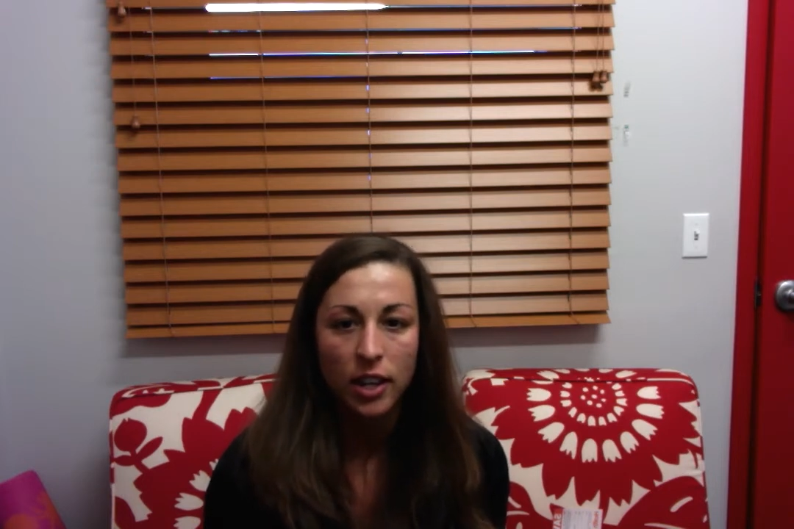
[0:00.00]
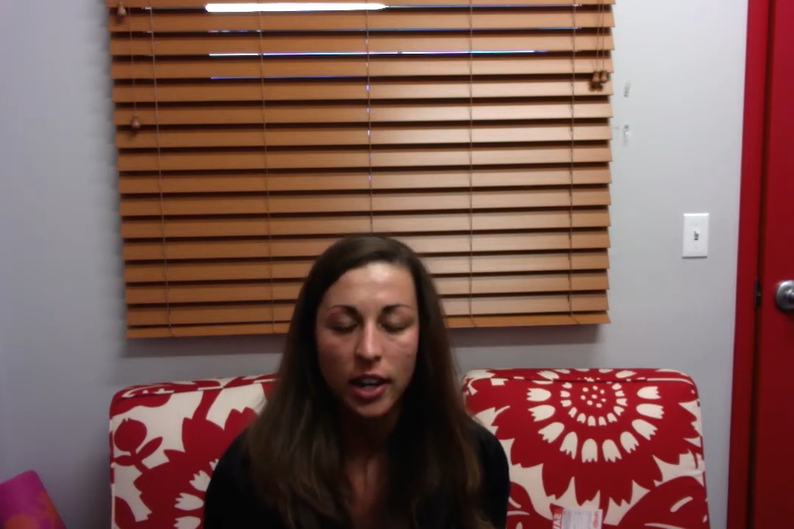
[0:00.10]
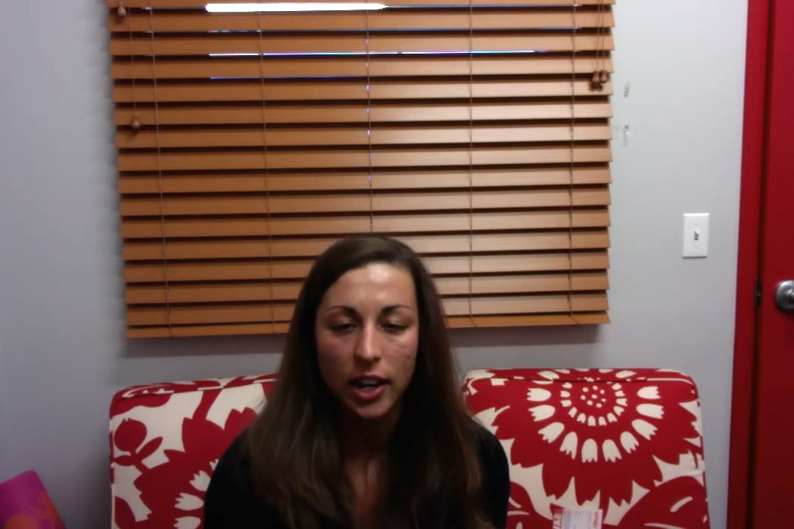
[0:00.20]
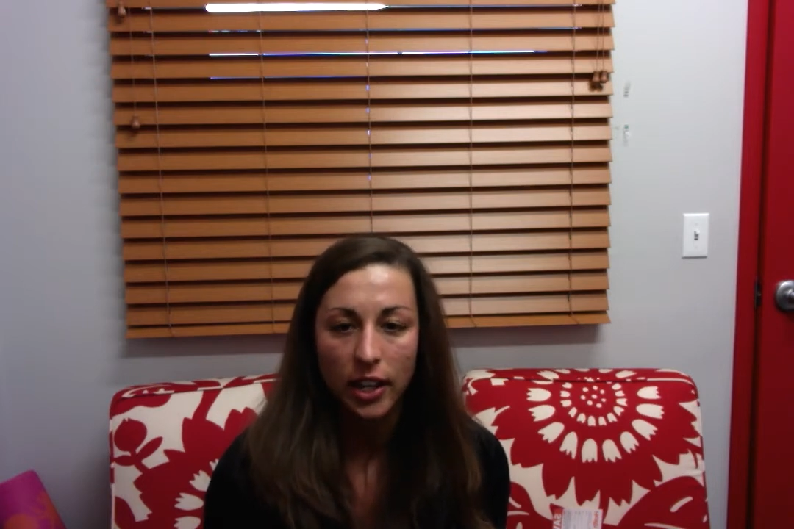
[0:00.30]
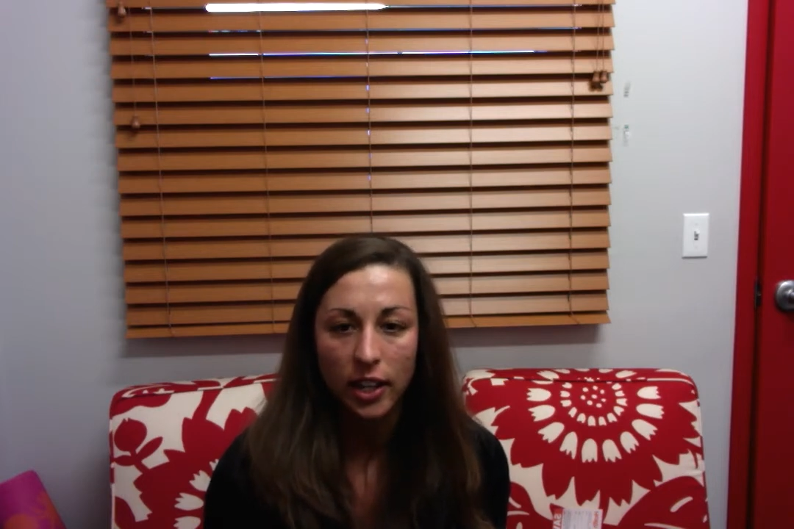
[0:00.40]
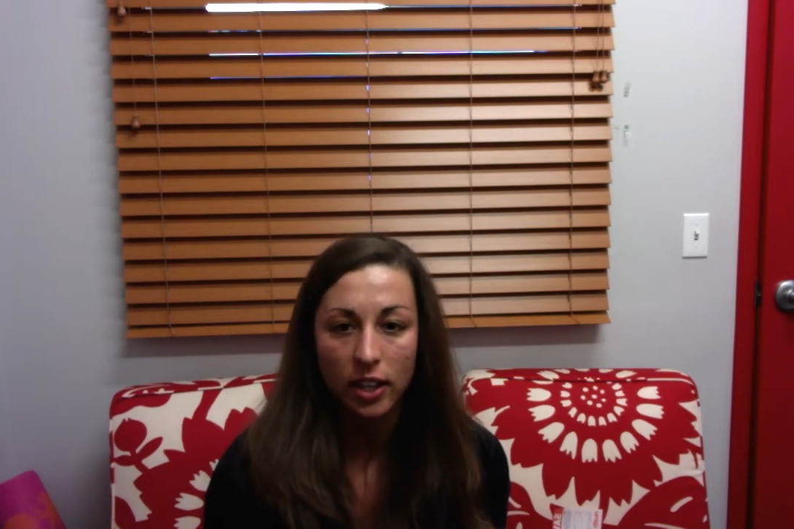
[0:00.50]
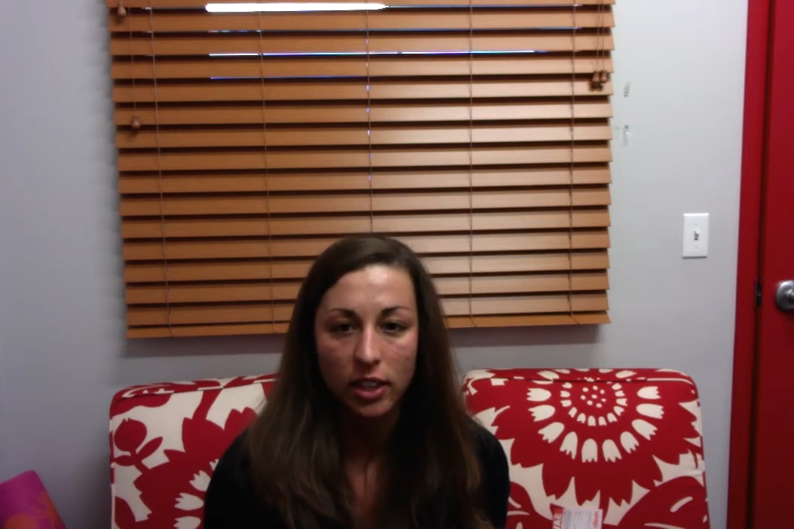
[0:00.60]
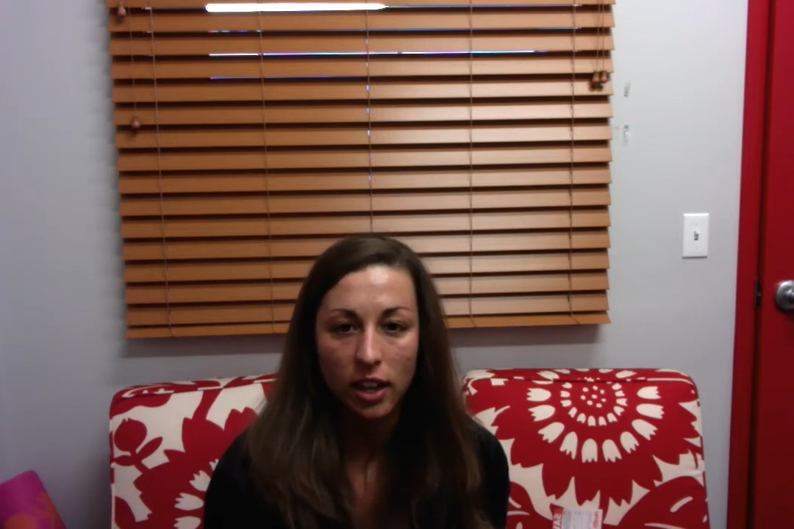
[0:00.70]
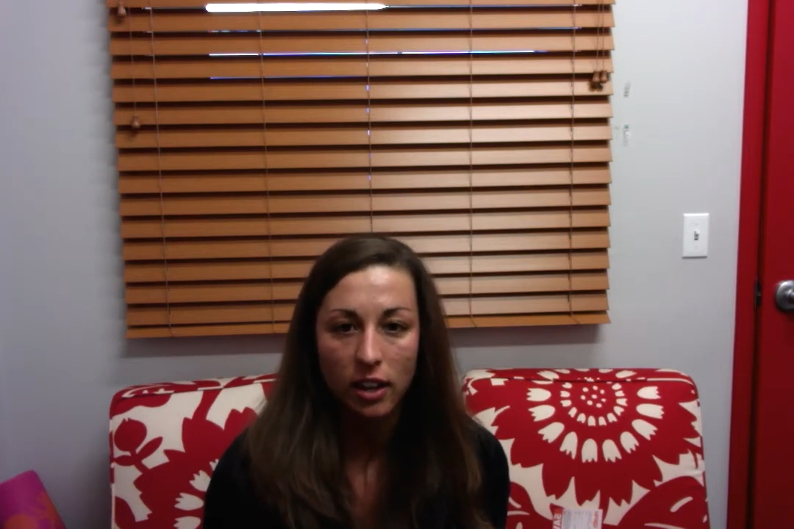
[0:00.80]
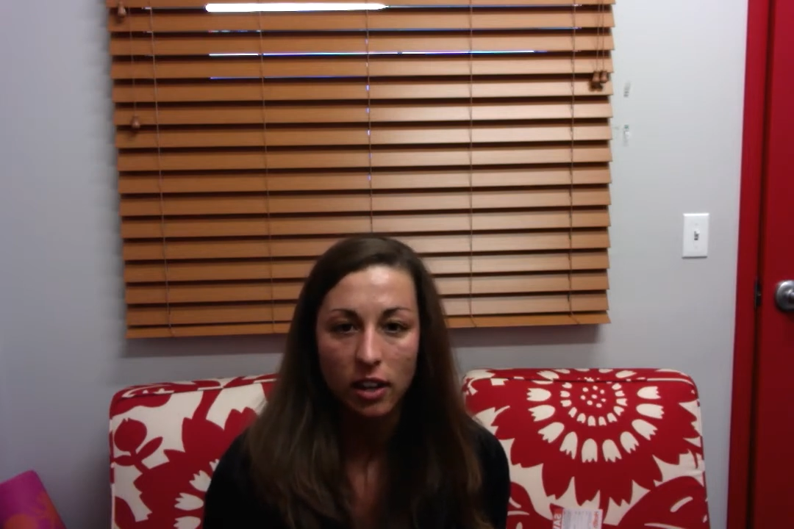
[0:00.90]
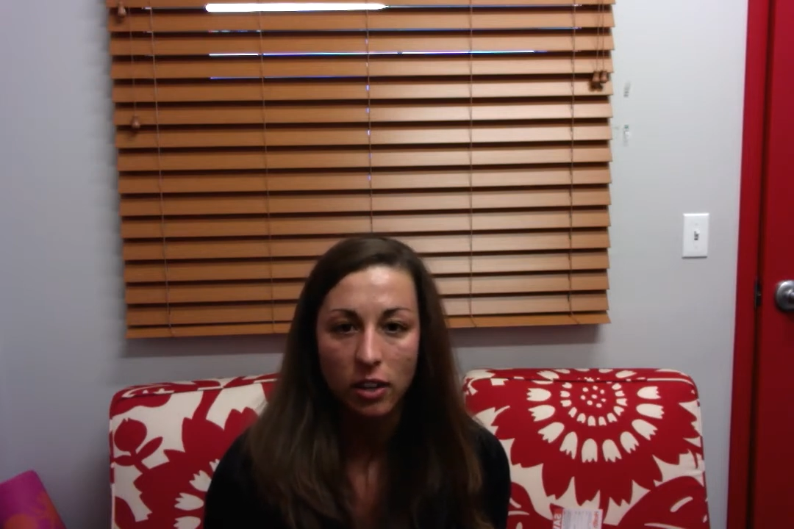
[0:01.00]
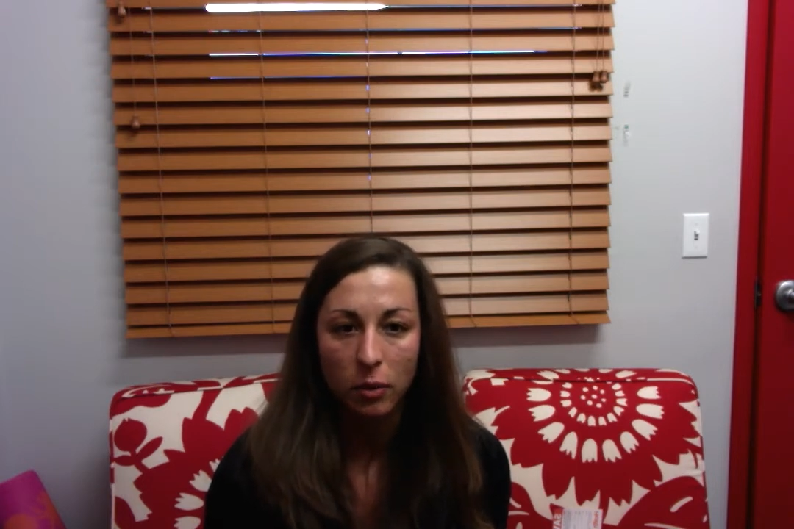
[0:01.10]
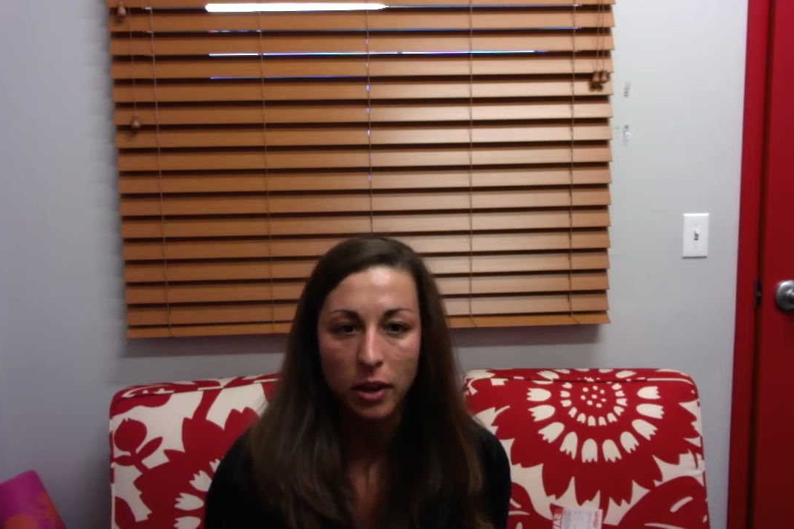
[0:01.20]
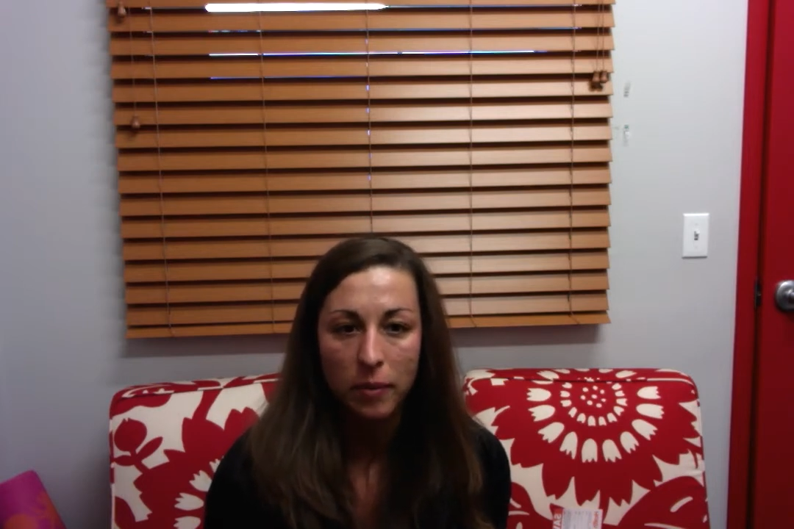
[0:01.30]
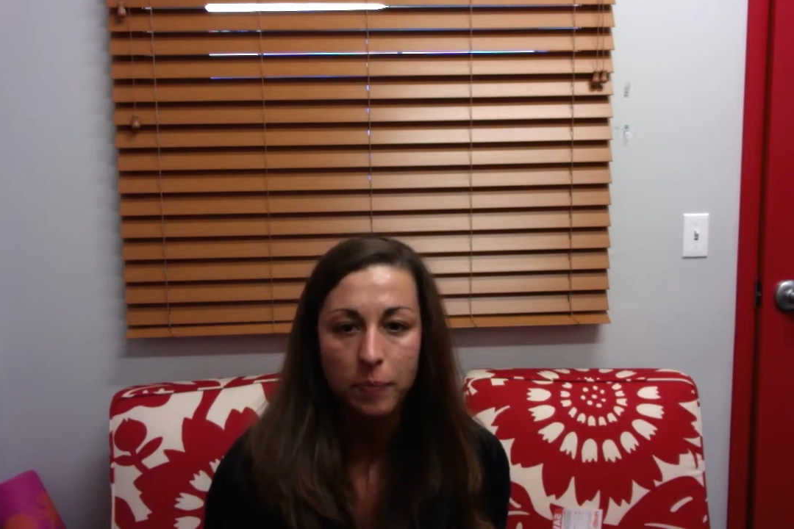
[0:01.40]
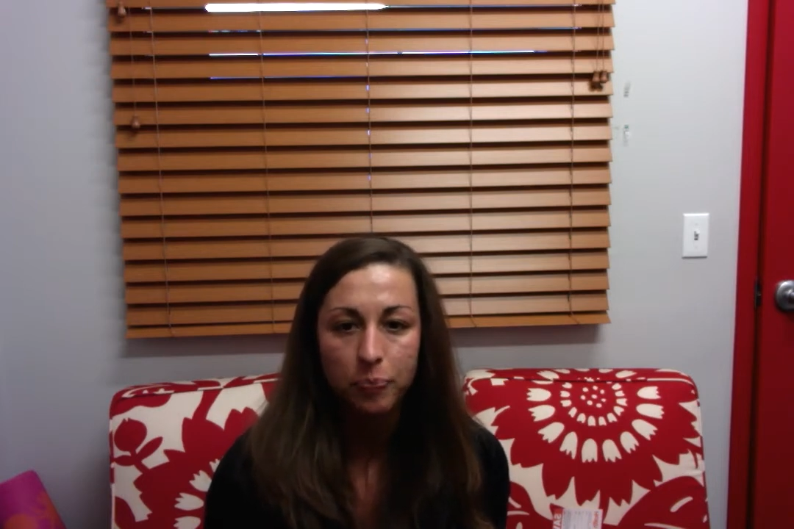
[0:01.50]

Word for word: and I can get that out of the way.